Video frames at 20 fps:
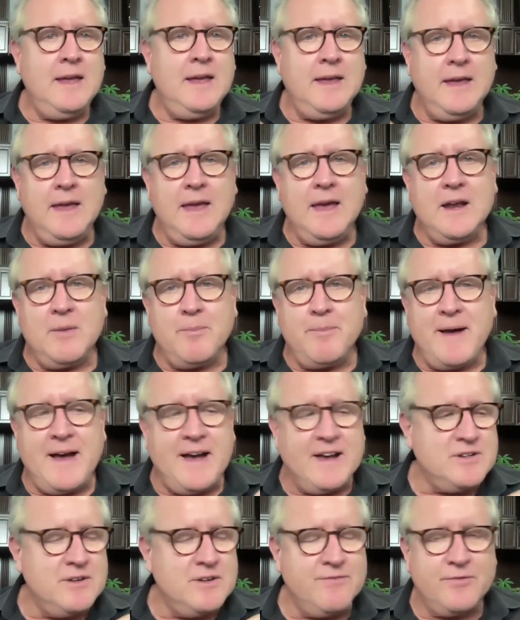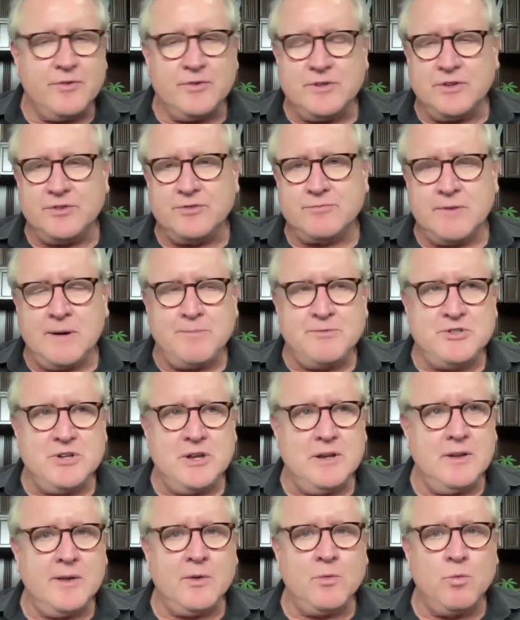he had a passion for
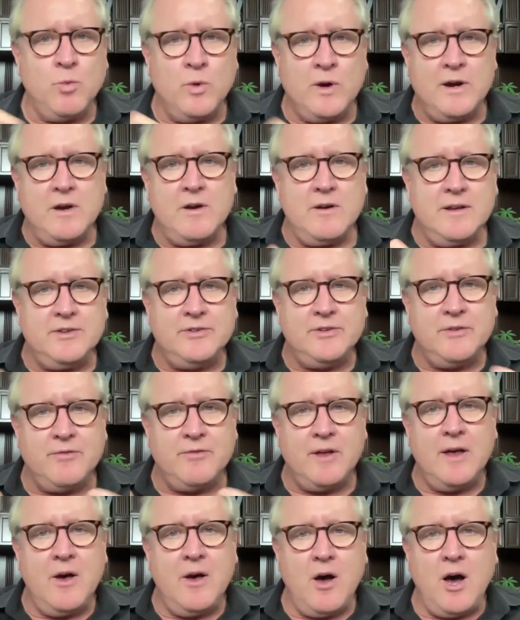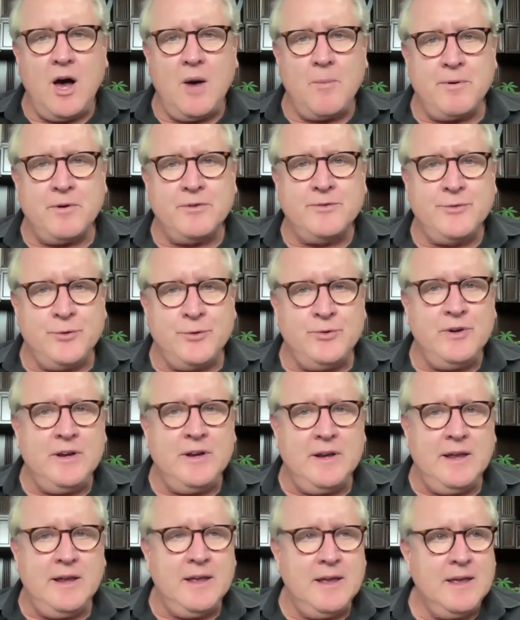disruption. Like, where is an
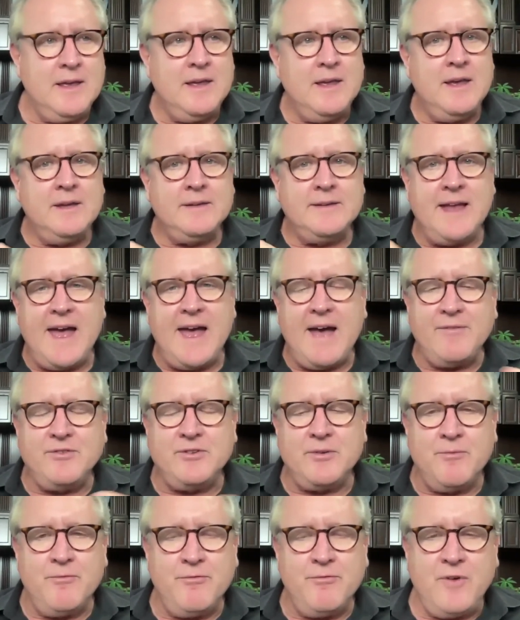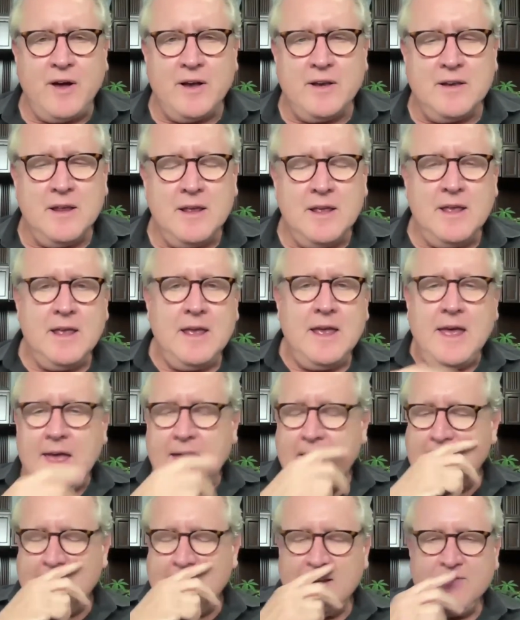opportunity to have some fun?
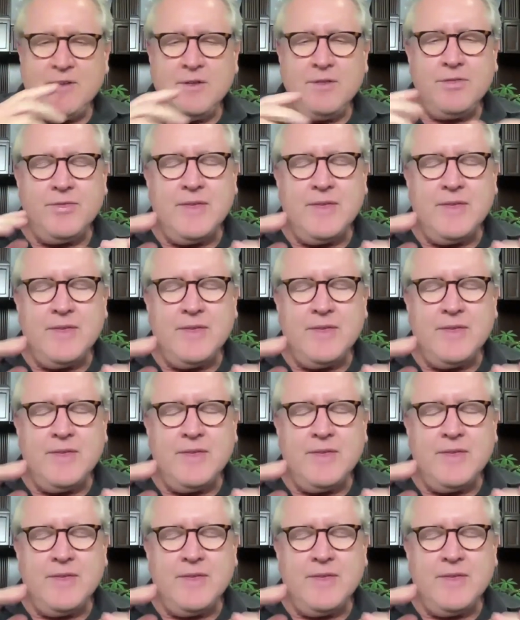And if you